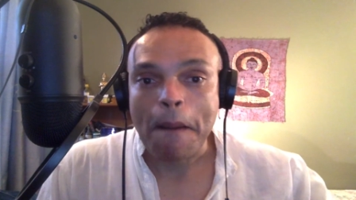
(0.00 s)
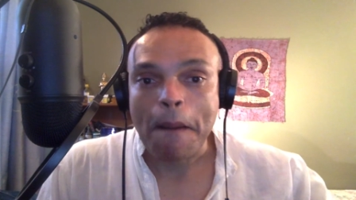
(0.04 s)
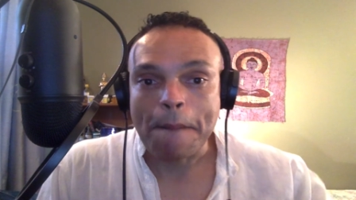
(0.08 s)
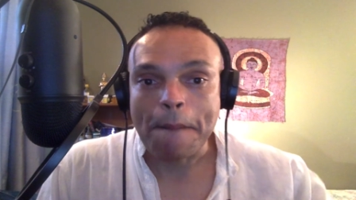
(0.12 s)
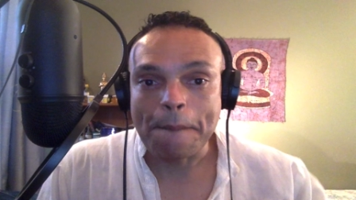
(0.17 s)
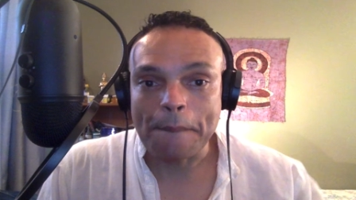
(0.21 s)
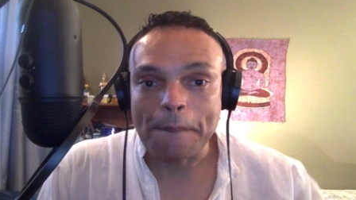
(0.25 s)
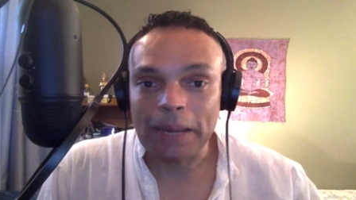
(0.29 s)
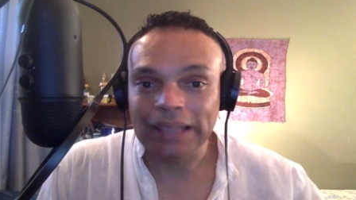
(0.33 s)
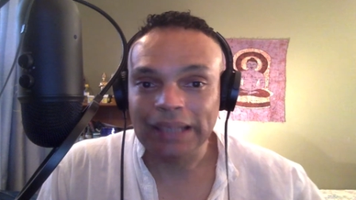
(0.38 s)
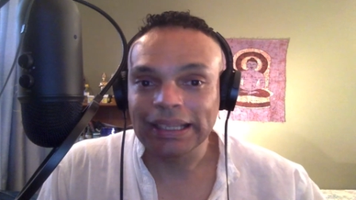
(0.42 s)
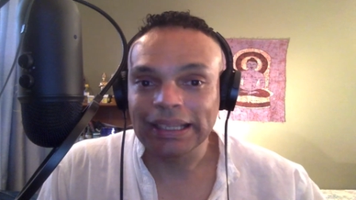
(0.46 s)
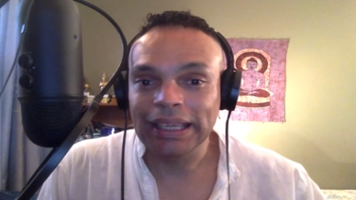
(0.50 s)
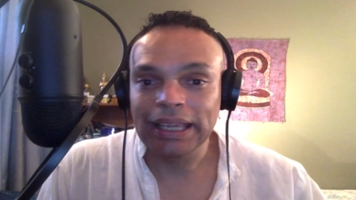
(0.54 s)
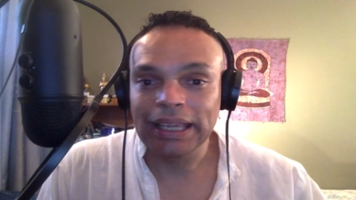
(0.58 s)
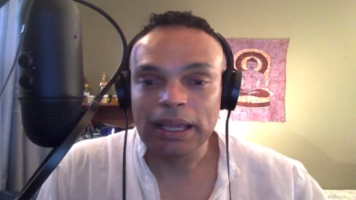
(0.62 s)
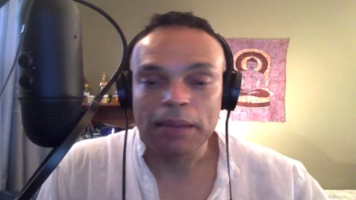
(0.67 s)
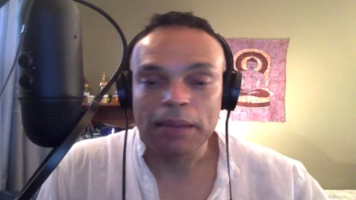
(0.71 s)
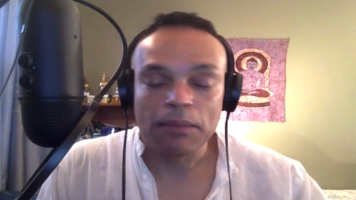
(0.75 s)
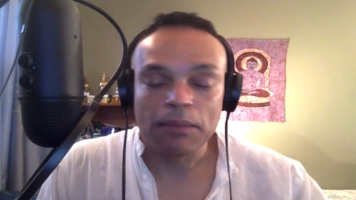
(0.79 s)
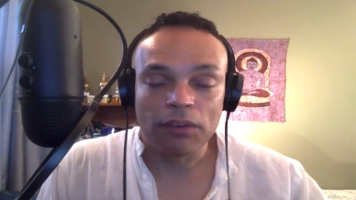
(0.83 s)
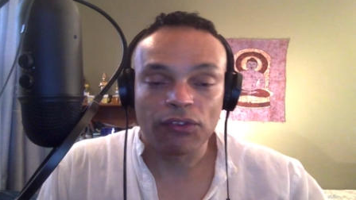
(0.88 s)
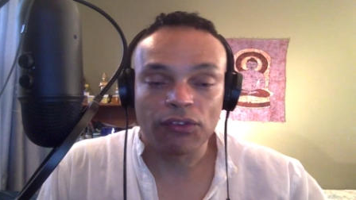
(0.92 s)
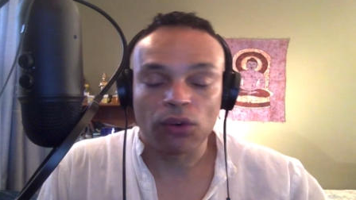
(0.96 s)
money
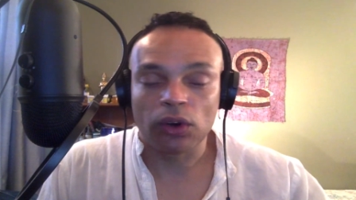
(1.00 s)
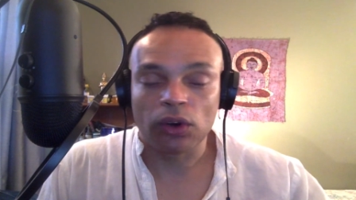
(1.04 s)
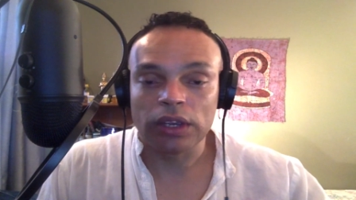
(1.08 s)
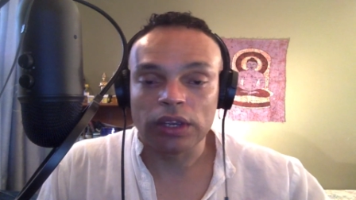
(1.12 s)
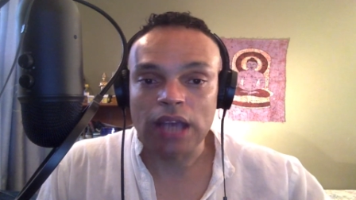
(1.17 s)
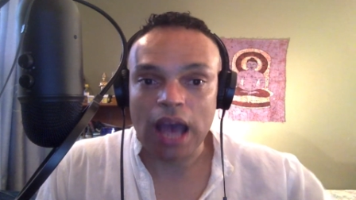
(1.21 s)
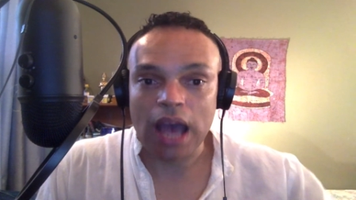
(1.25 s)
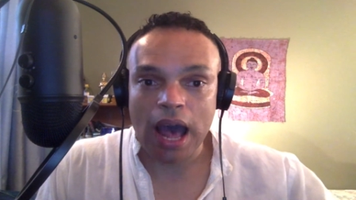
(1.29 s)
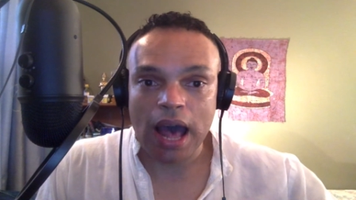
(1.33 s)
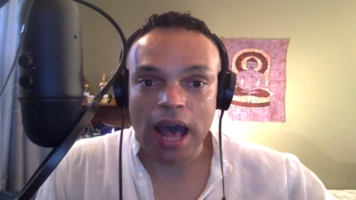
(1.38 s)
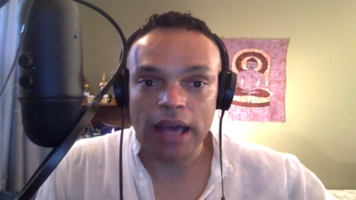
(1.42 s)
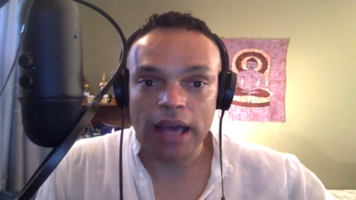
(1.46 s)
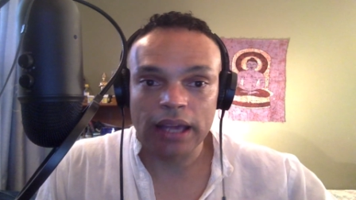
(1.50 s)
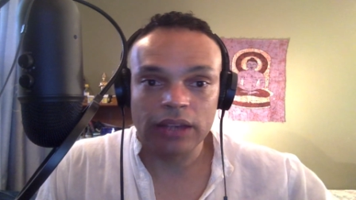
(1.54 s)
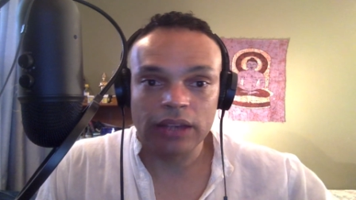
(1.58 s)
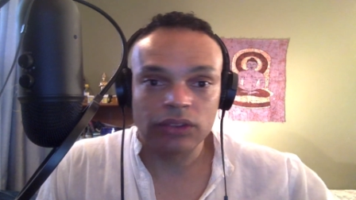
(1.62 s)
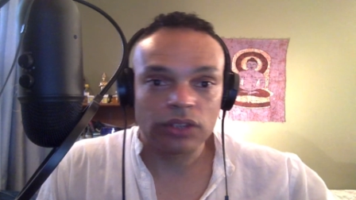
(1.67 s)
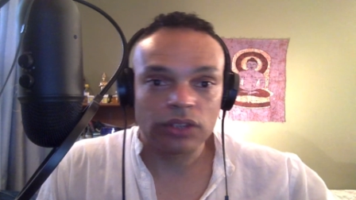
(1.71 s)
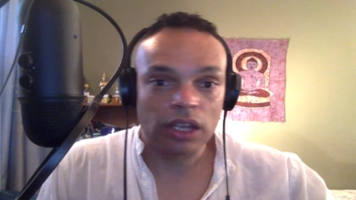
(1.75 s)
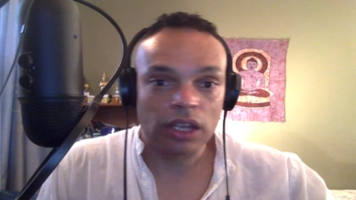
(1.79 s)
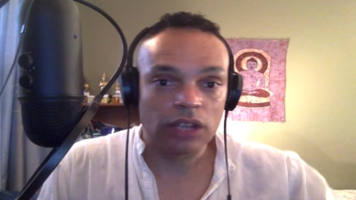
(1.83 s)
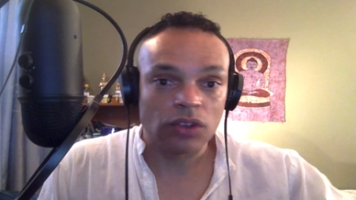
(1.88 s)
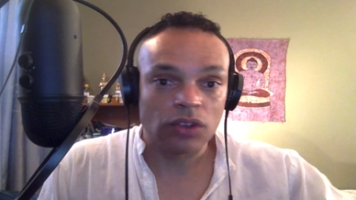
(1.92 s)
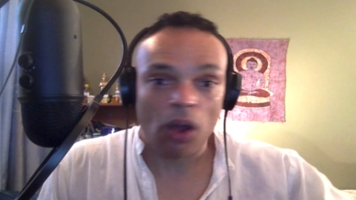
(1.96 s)
before your eyes.
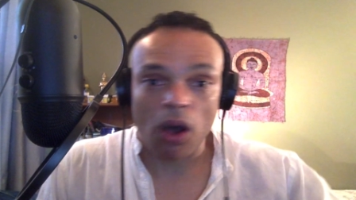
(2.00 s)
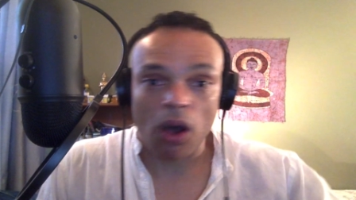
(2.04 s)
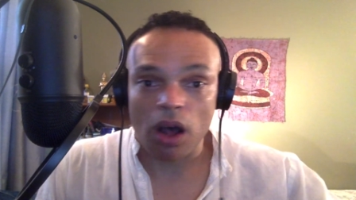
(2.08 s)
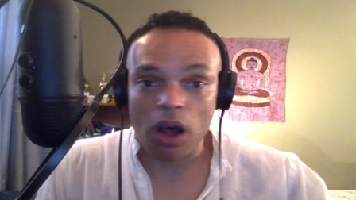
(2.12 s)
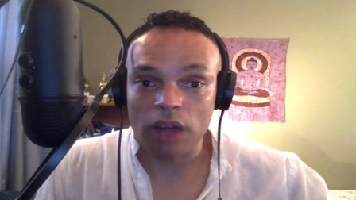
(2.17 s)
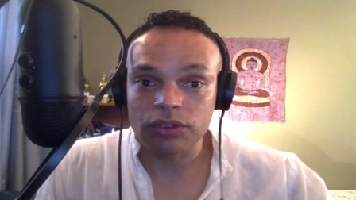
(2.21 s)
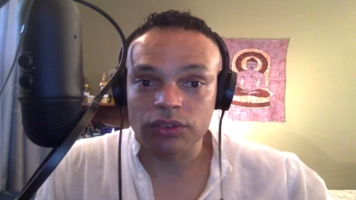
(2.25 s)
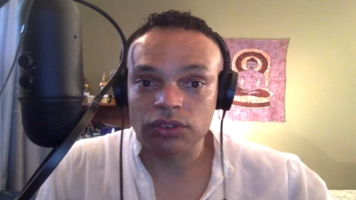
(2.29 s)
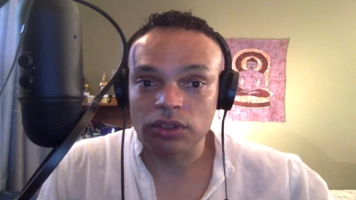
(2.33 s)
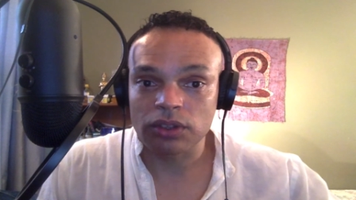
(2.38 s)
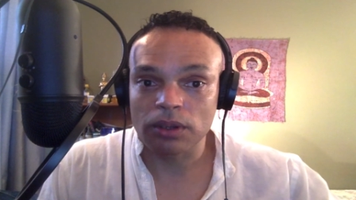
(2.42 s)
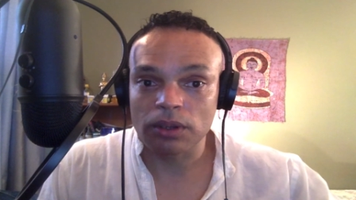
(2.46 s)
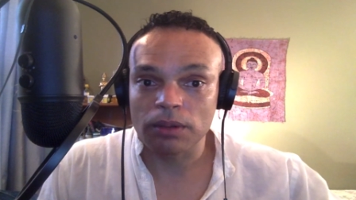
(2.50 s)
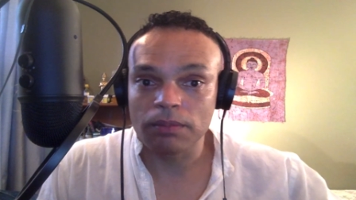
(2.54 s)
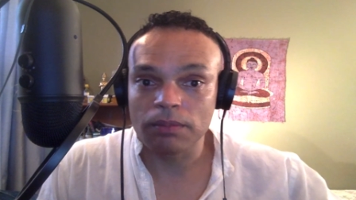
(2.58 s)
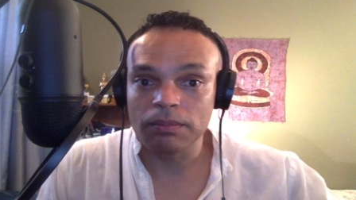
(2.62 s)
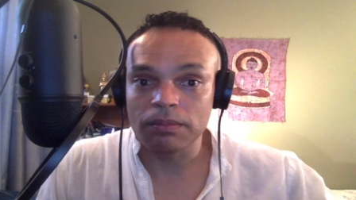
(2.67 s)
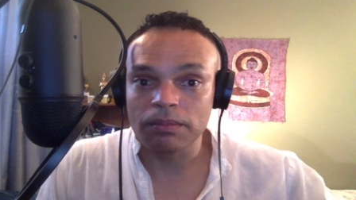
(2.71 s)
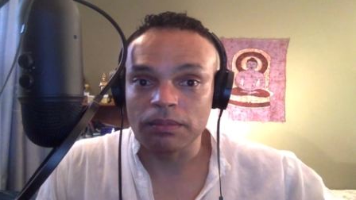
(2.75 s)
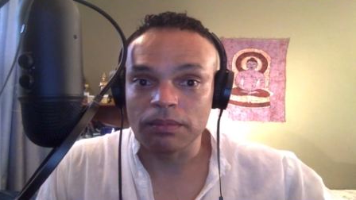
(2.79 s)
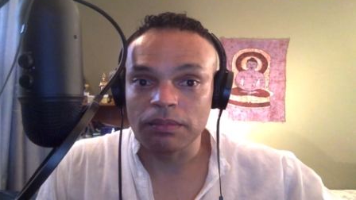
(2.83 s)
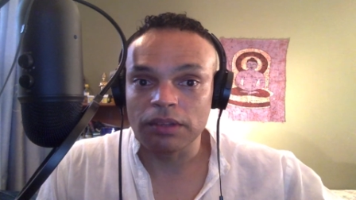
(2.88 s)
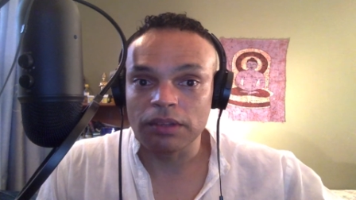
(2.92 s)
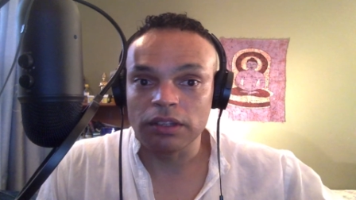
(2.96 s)
It's awesome.